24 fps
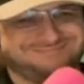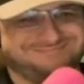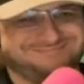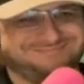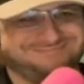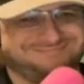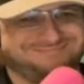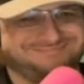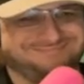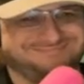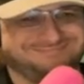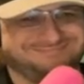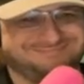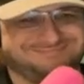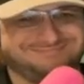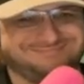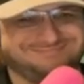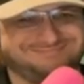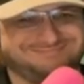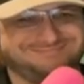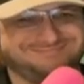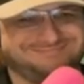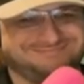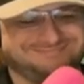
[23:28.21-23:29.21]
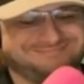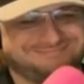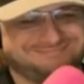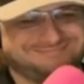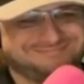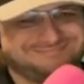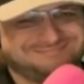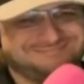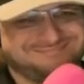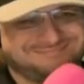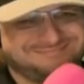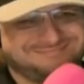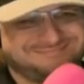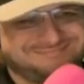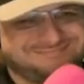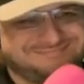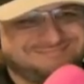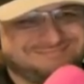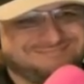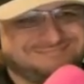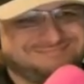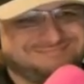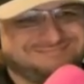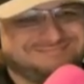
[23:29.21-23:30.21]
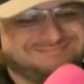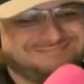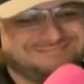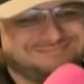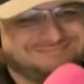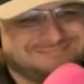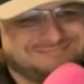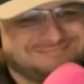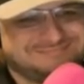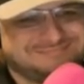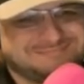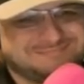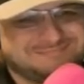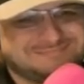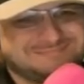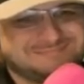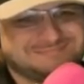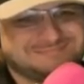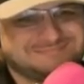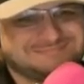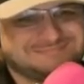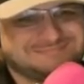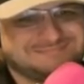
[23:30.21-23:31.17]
[no speech]